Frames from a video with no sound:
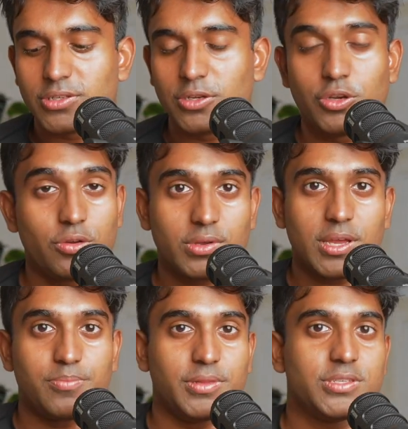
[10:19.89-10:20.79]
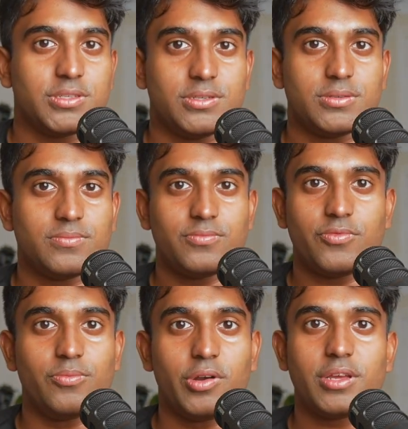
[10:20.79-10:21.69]
then you don't get blisters
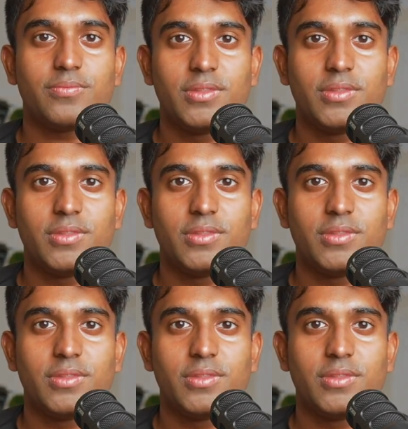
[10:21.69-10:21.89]
from running.